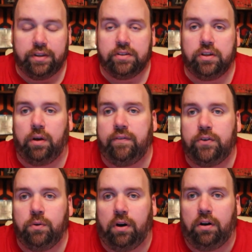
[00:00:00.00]
So
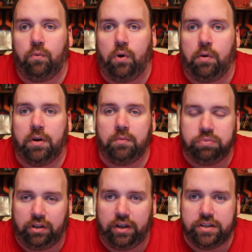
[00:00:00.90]
if you are a
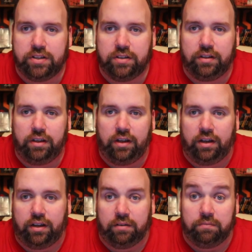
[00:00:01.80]
Walmart Plus
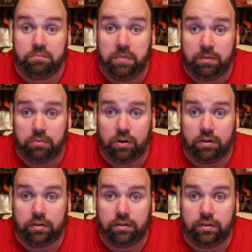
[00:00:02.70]

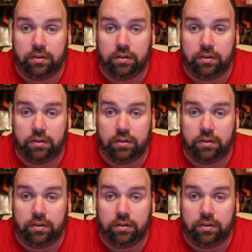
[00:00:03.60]
member,